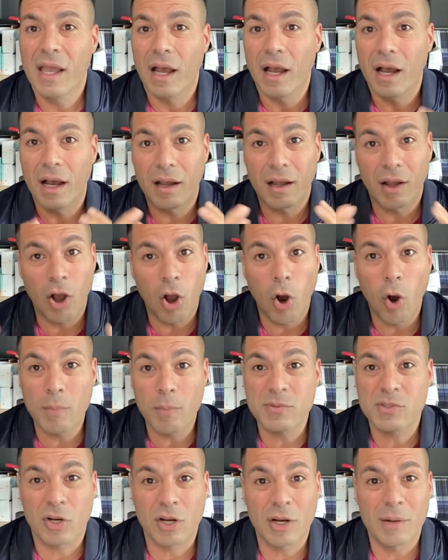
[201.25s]

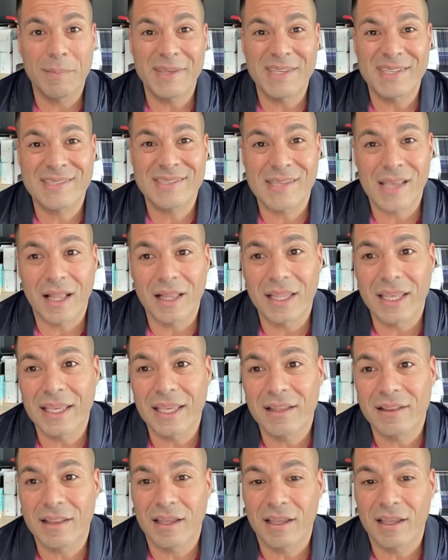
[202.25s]
homes are going to be selling.